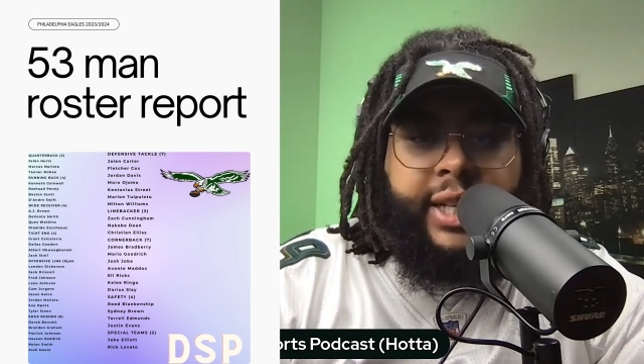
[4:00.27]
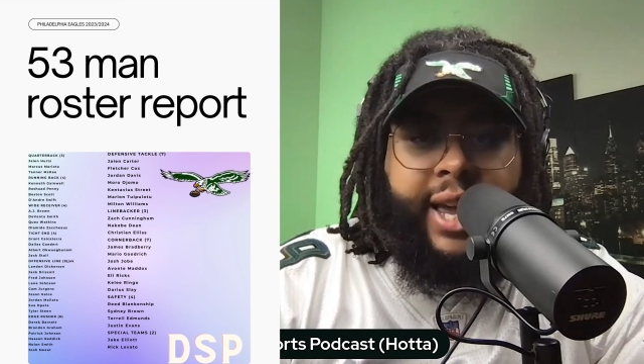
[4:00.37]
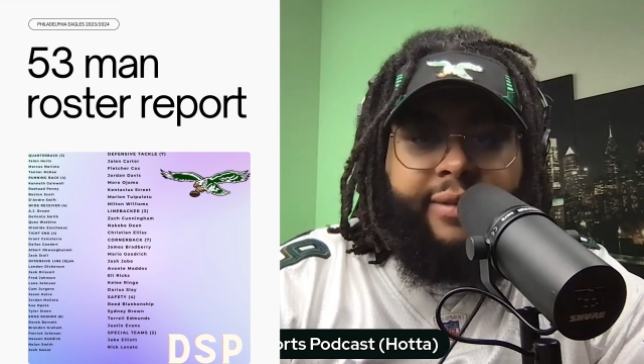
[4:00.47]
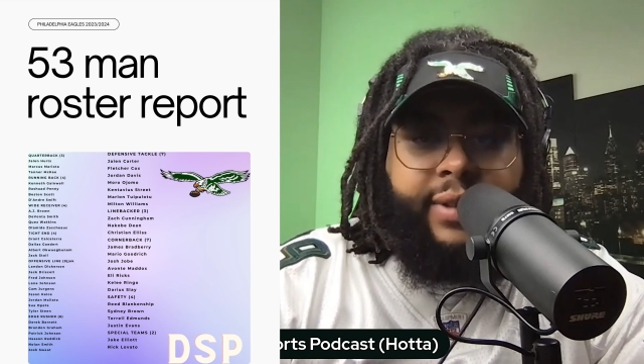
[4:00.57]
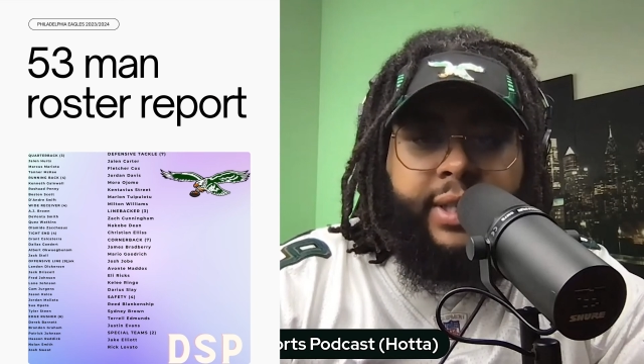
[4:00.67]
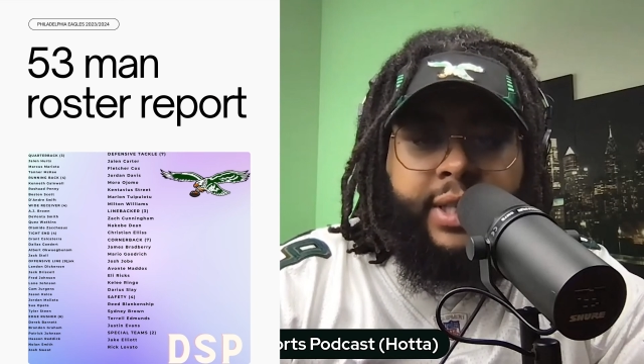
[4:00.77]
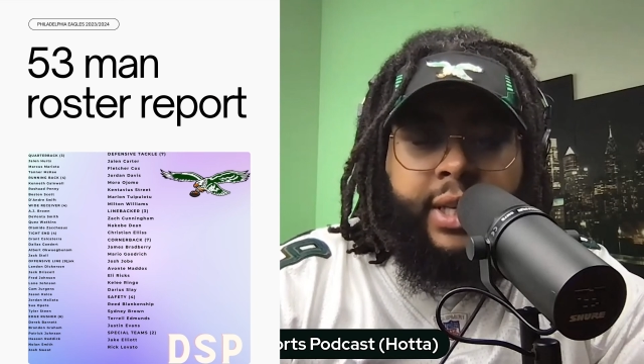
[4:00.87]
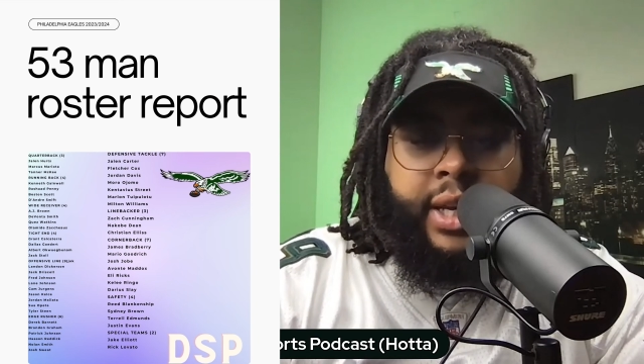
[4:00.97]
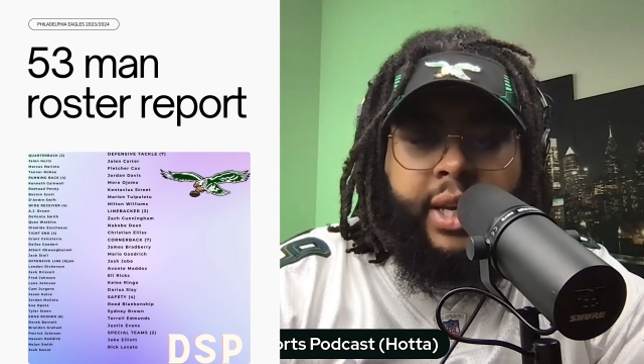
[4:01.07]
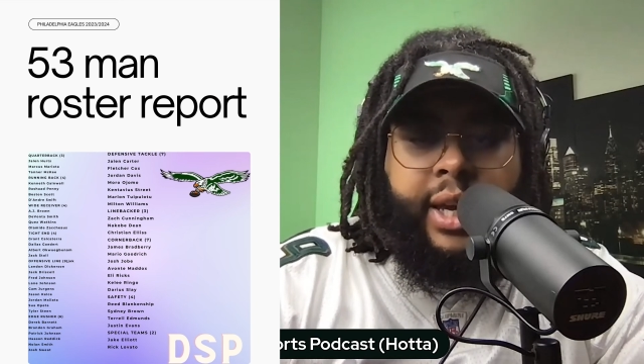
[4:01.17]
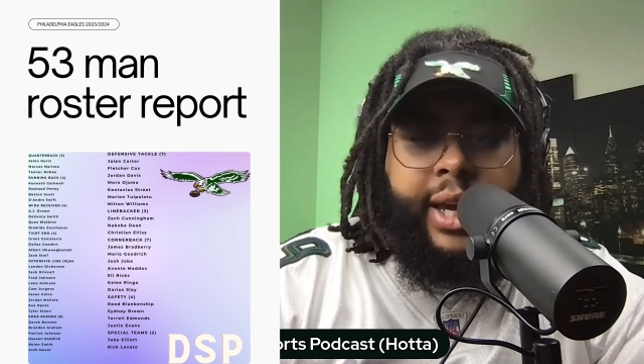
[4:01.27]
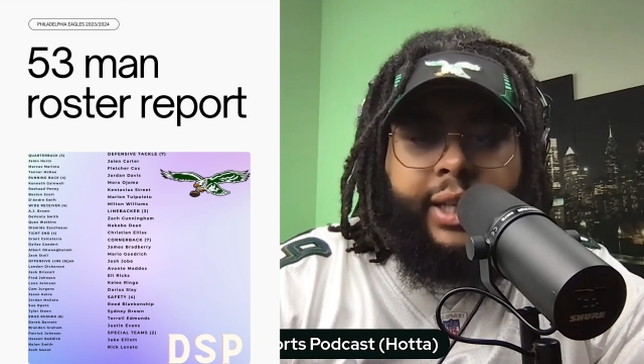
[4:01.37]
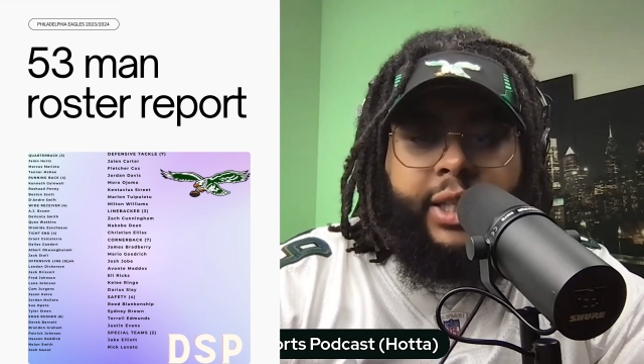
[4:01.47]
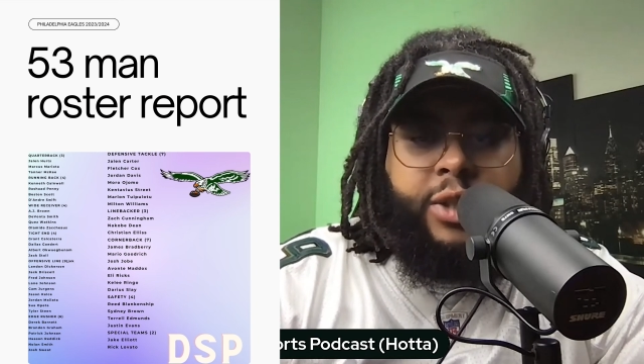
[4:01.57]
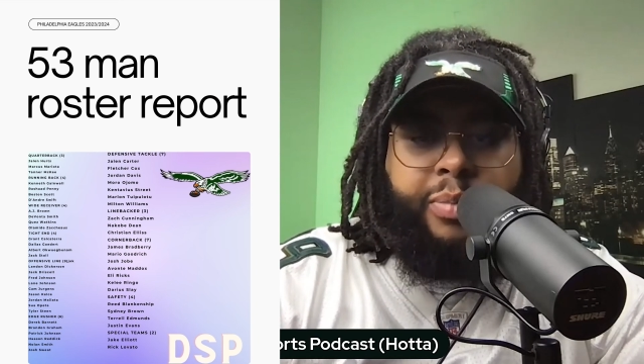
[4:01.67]
Evans.
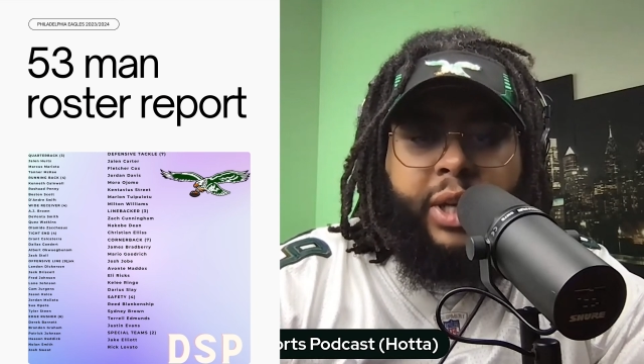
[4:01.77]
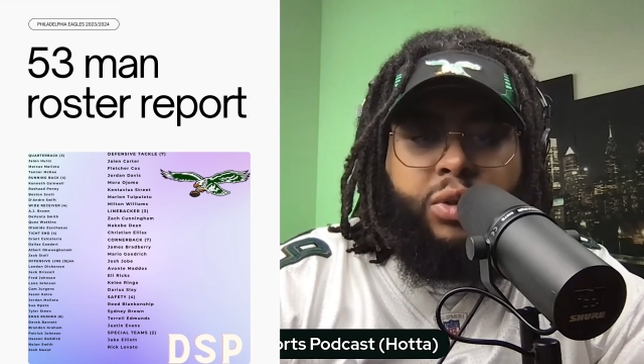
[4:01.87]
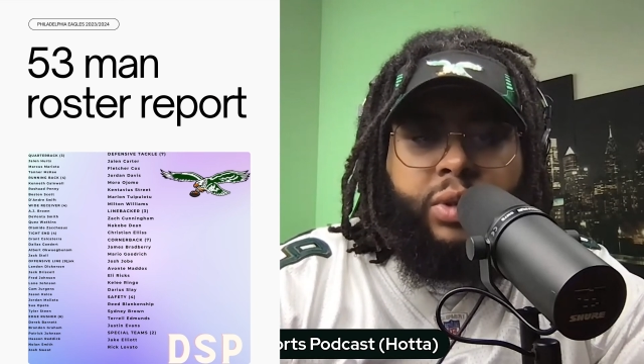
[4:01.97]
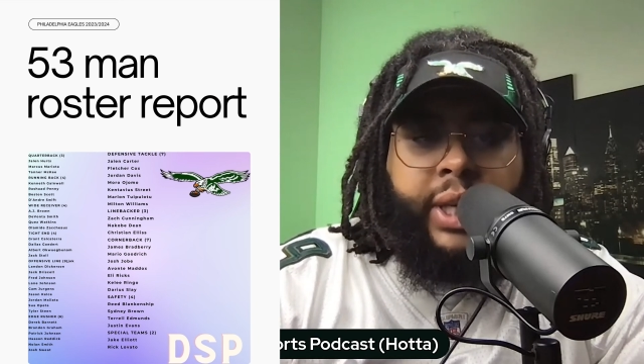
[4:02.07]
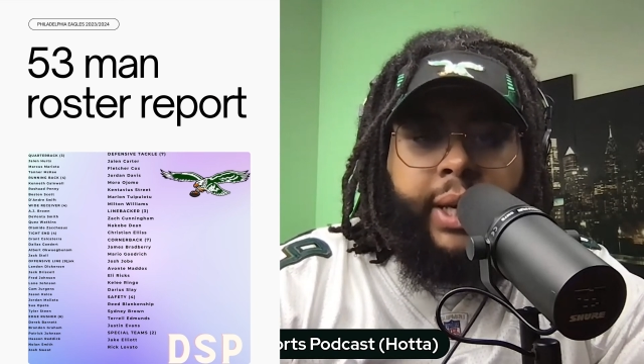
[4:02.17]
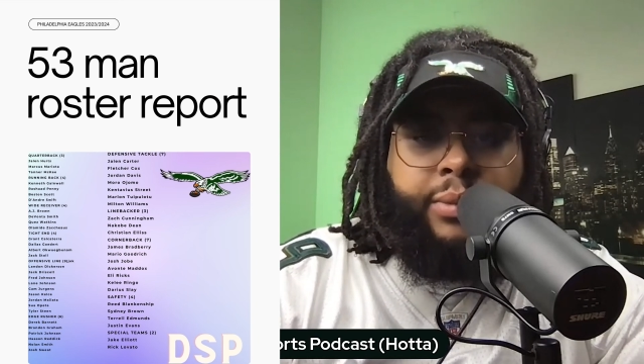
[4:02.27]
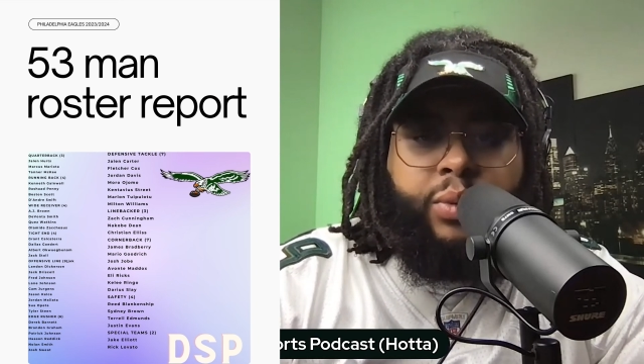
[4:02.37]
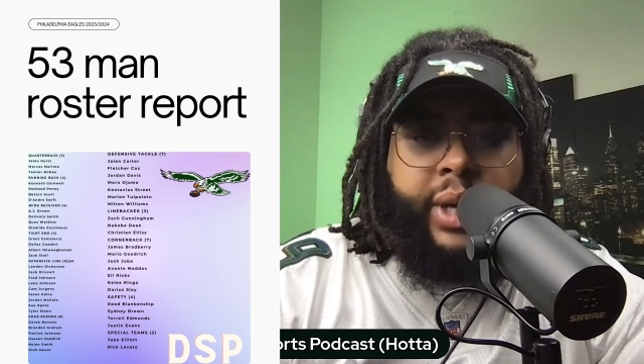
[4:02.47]
At the special teams,